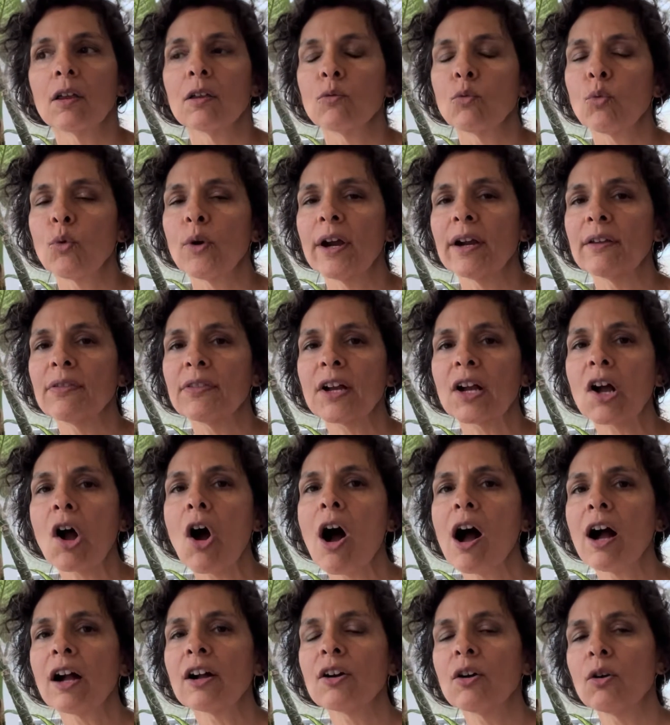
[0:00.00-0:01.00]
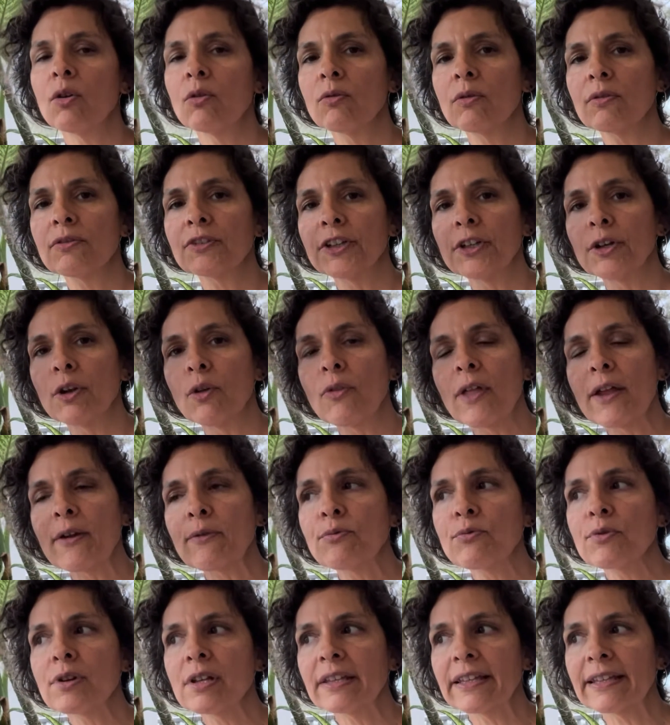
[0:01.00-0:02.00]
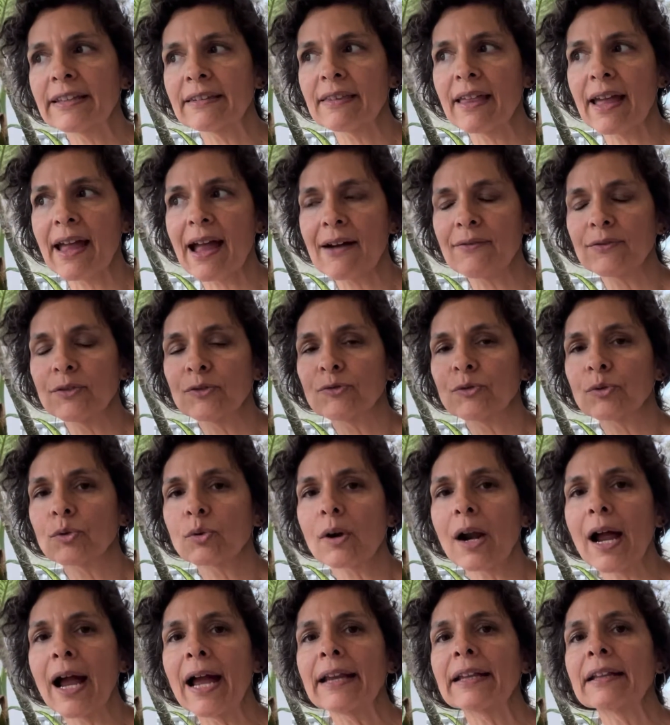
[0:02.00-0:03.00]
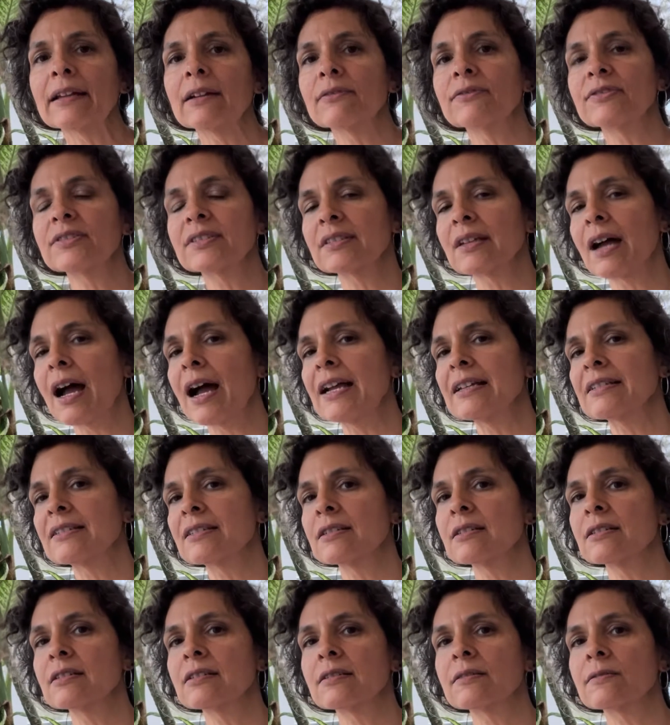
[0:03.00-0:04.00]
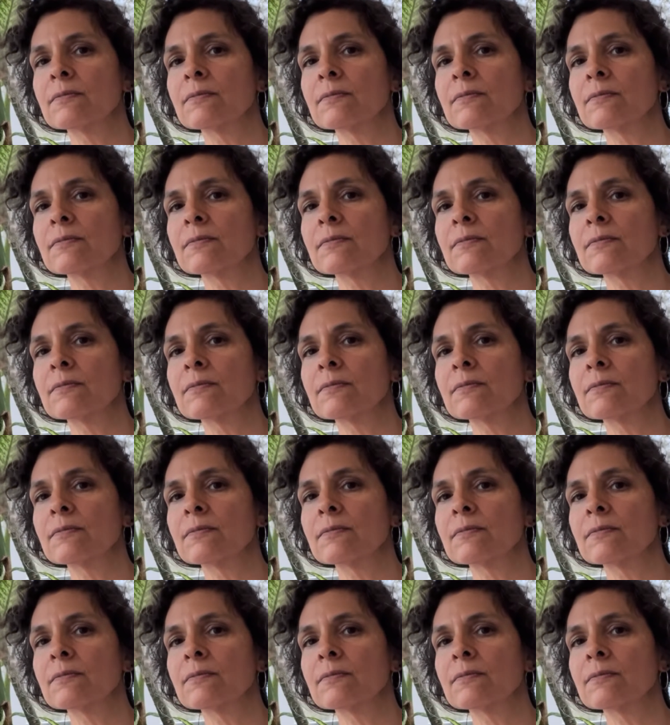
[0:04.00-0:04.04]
where the Congo, you know, they have a variety of sizes